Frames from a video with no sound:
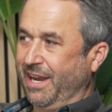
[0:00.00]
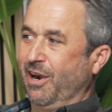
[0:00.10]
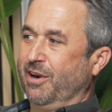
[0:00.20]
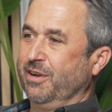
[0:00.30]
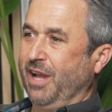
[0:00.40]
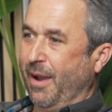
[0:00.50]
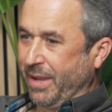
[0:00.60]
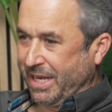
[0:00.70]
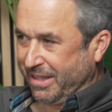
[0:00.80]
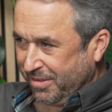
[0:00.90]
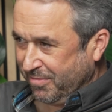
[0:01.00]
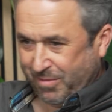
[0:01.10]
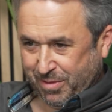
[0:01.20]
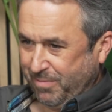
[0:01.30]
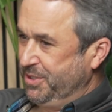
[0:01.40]
there. I
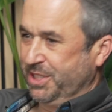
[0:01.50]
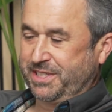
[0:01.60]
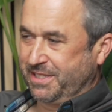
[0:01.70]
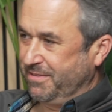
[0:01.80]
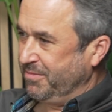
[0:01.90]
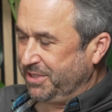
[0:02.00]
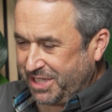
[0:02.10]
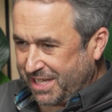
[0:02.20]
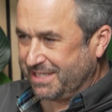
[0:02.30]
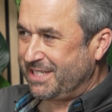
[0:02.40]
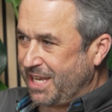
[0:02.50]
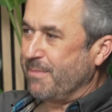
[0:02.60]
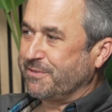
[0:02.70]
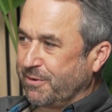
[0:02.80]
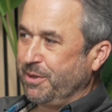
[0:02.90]
mean, just
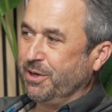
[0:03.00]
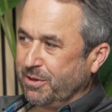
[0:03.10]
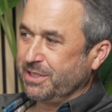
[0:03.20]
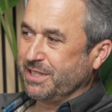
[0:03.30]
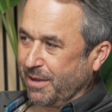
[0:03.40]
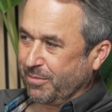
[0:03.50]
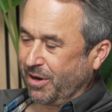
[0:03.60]
steps from your doorstep.